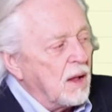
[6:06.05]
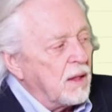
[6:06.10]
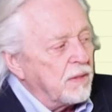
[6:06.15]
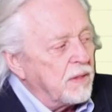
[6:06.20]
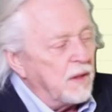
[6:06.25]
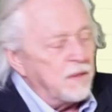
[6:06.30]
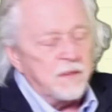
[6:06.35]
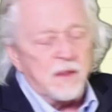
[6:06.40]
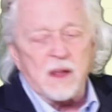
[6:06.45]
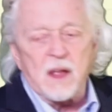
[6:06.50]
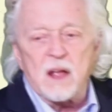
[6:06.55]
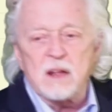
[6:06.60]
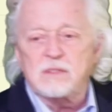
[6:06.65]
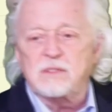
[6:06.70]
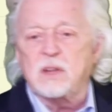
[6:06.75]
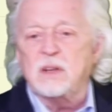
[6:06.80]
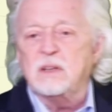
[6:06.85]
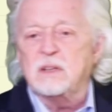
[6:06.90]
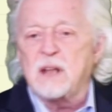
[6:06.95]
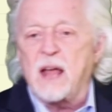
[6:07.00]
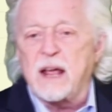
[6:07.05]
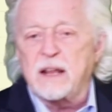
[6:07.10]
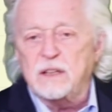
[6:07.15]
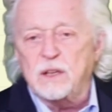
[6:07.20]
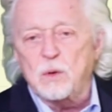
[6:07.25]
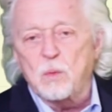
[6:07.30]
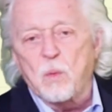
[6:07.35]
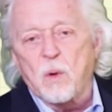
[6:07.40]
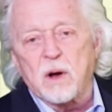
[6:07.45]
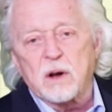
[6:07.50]
then the
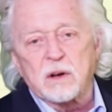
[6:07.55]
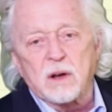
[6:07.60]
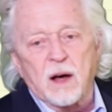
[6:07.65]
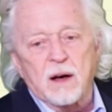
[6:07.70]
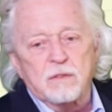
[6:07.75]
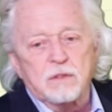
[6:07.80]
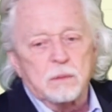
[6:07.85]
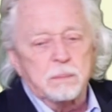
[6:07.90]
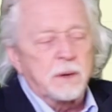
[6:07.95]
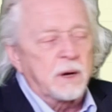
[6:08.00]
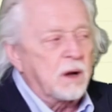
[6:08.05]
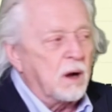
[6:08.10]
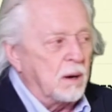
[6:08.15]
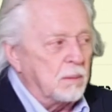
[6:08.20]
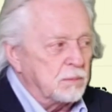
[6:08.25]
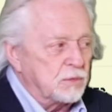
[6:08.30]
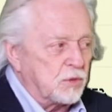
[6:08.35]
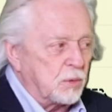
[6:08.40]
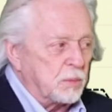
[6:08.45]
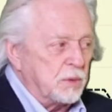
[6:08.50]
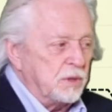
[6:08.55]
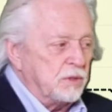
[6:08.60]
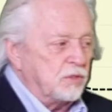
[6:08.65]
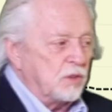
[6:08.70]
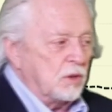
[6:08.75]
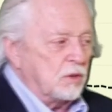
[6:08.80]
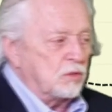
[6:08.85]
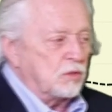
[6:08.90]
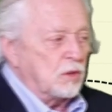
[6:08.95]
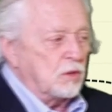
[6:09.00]
1891 level becomes a
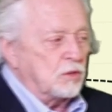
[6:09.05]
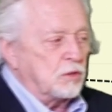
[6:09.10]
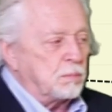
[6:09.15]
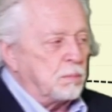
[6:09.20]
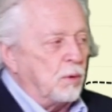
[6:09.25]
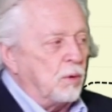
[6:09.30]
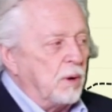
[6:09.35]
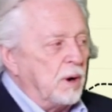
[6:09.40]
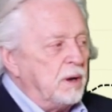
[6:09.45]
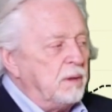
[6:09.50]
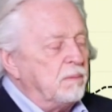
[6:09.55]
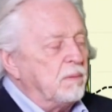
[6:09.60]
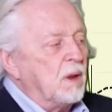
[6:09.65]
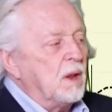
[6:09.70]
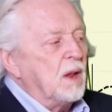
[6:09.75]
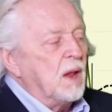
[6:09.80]
resistance point.